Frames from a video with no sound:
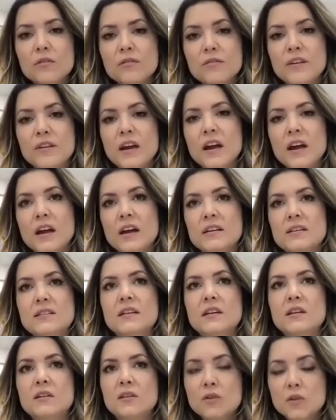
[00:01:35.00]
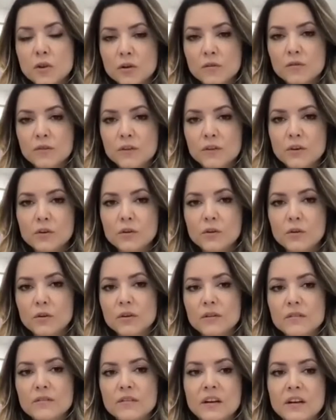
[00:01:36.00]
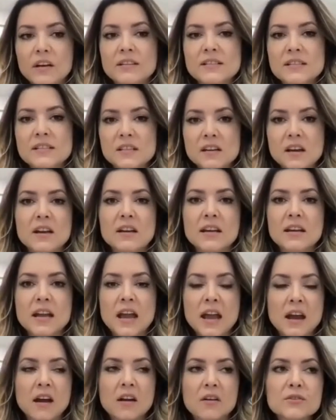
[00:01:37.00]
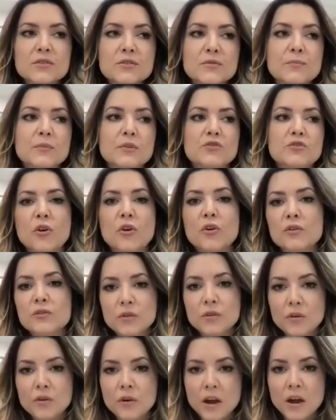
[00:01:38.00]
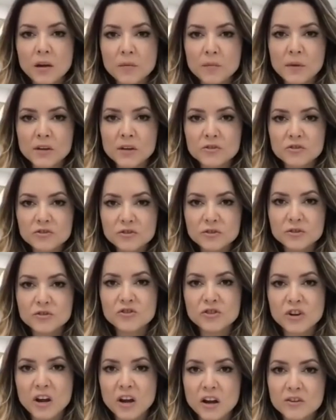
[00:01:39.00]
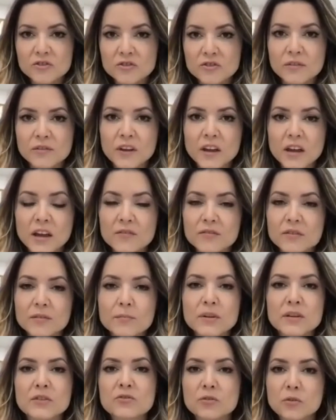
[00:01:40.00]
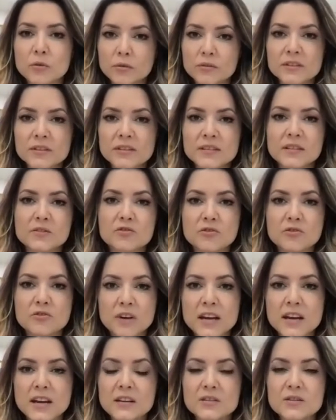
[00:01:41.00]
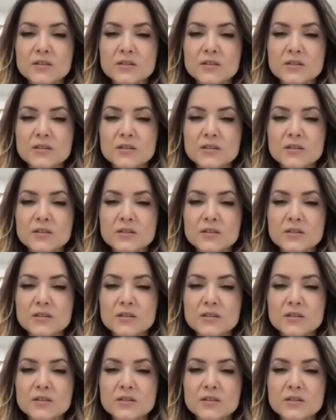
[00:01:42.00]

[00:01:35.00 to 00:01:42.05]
that a lot of you that are starting out don't know how much to charge if you haven't been taught this in training.